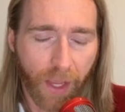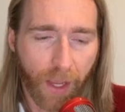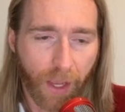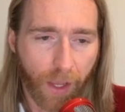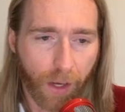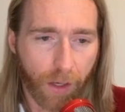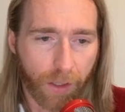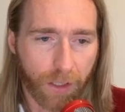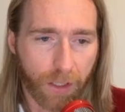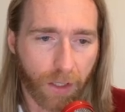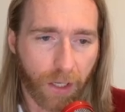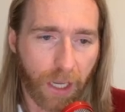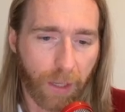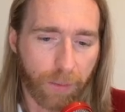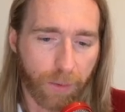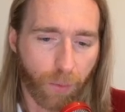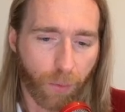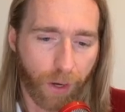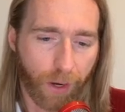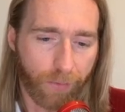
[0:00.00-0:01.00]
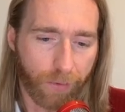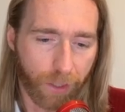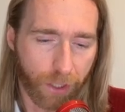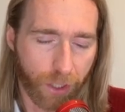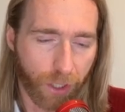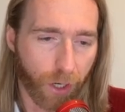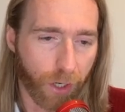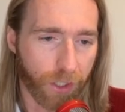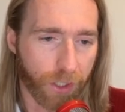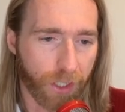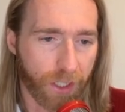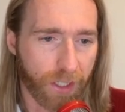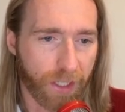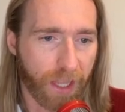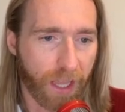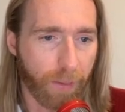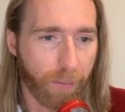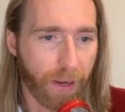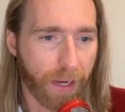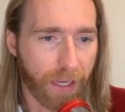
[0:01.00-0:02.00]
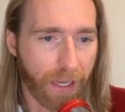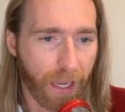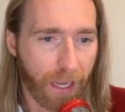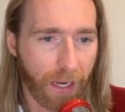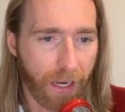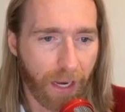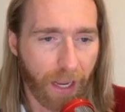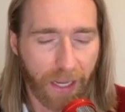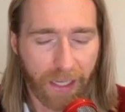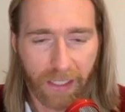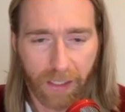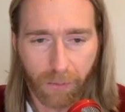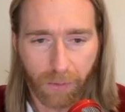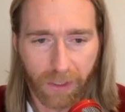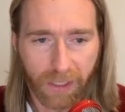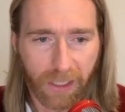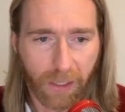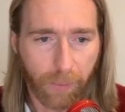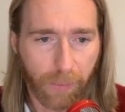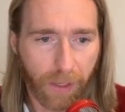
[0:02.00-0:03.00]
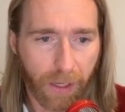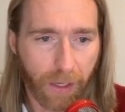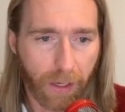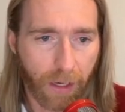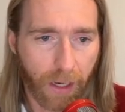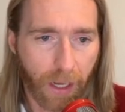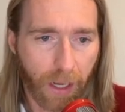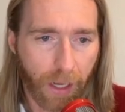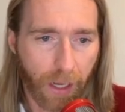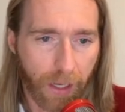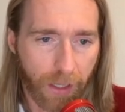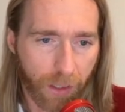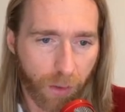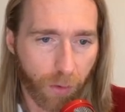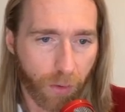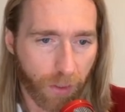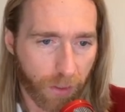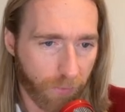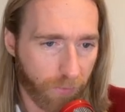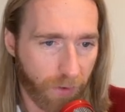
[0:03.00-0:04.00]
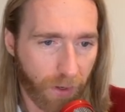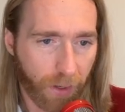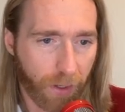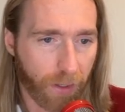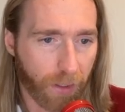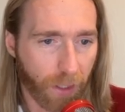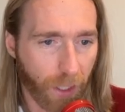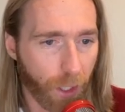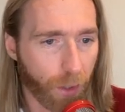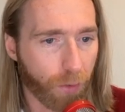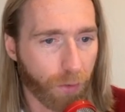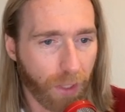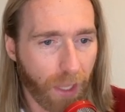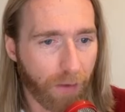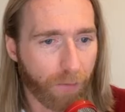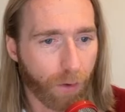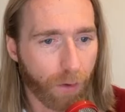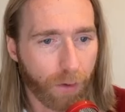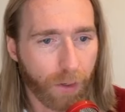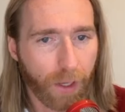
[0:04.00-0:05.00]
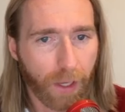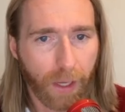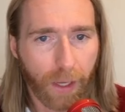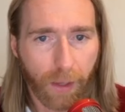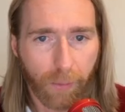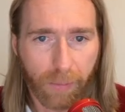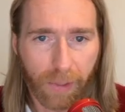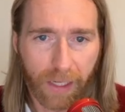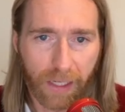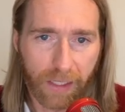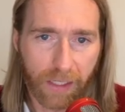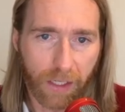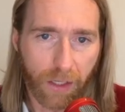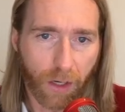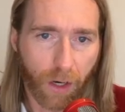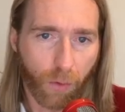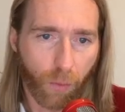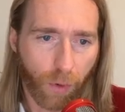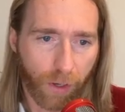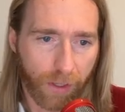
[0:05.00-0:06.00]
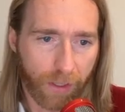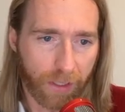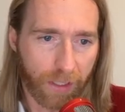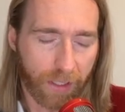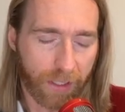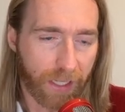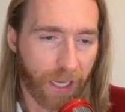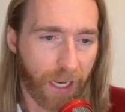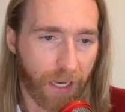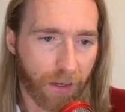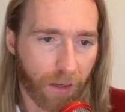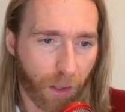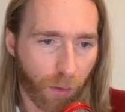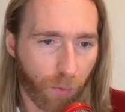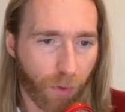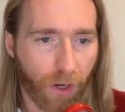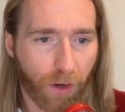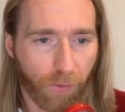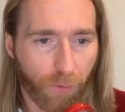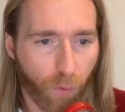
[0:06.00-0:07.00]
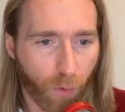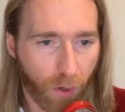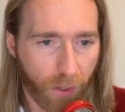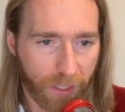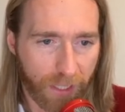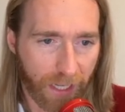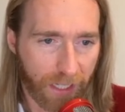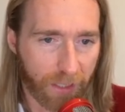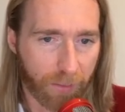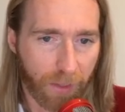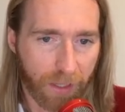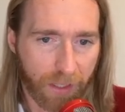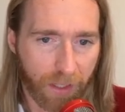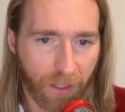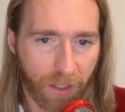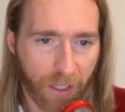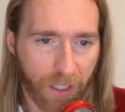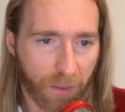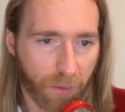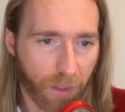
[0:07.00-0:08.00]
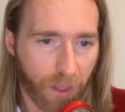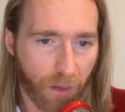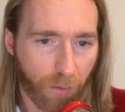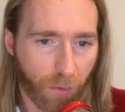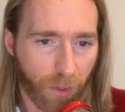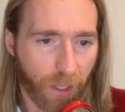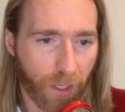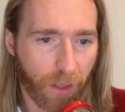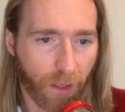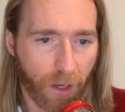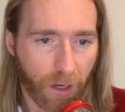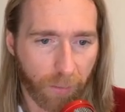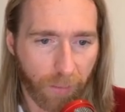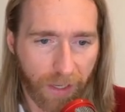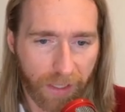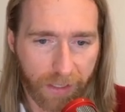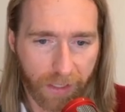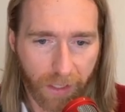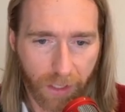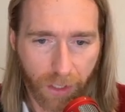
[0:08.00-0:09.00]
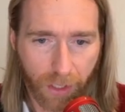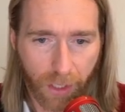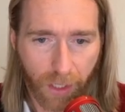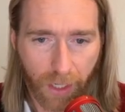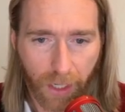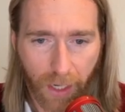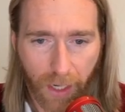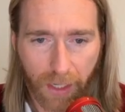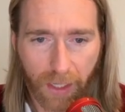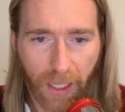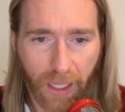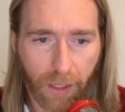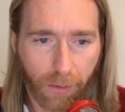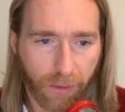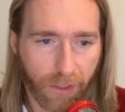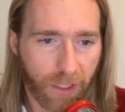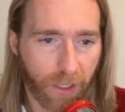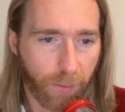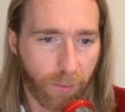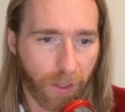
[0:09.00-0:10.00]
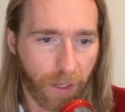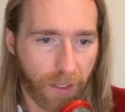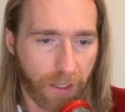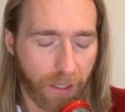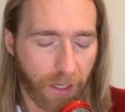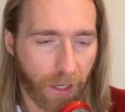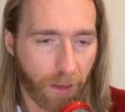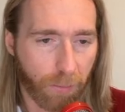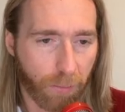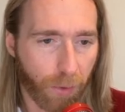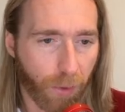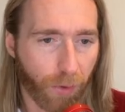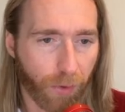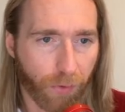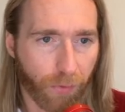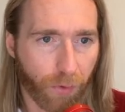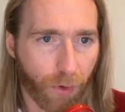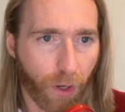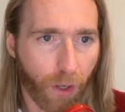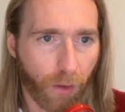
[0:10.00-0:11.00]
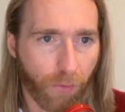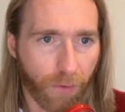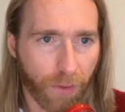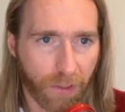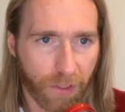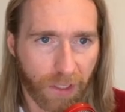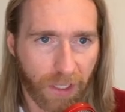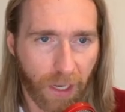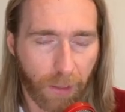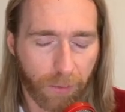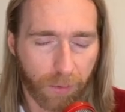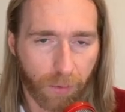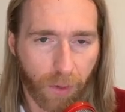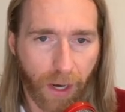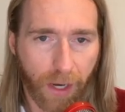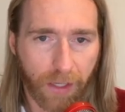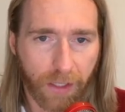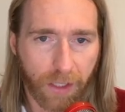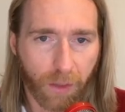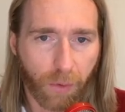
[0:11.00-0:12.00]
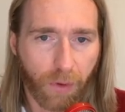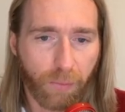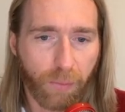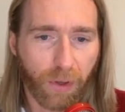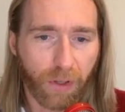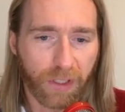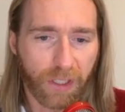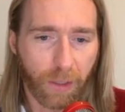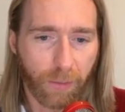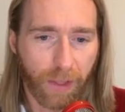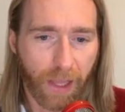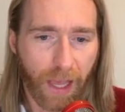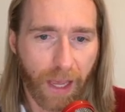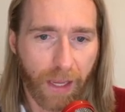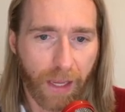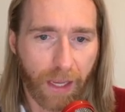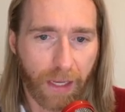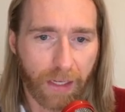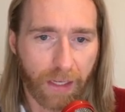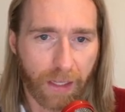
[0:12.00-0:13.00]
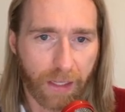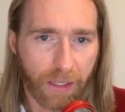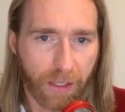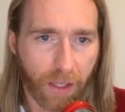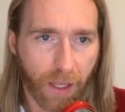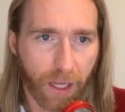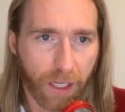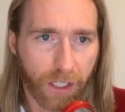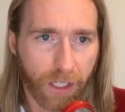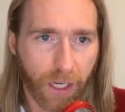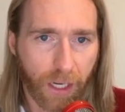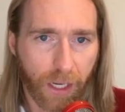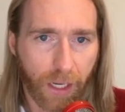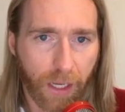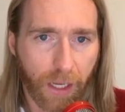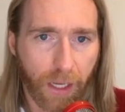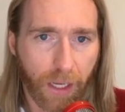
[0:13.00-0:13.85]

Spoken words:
It also keeps whatever charges they might get as a recipient to a very low level, because you don't want to send 3 or 4 text messages with a really long message and then the recipient to get billed for all of those attempts, right? And so we've built some of that into this logic.